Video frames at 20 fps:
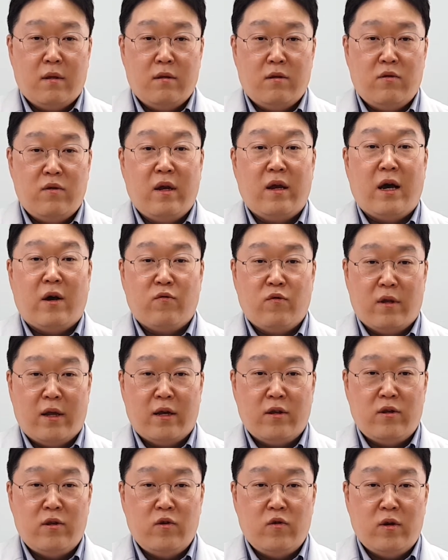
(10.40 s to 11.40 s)
Today, I would
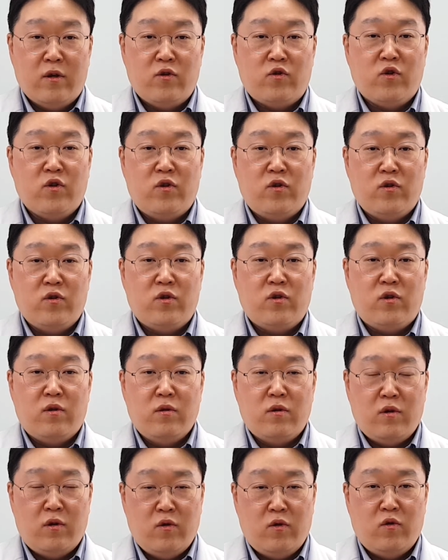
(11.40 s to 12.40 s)
like to introduce
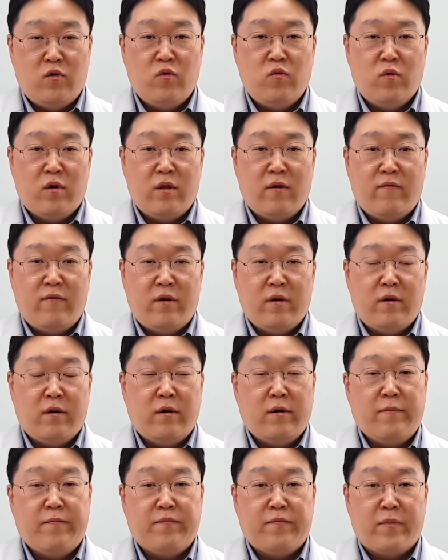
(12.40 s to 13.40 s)
to you one of
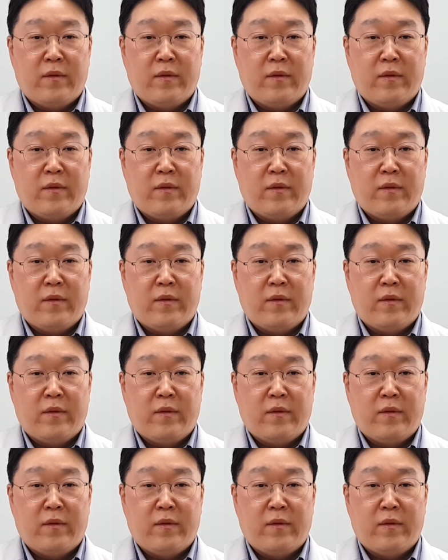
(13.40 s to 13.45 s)
the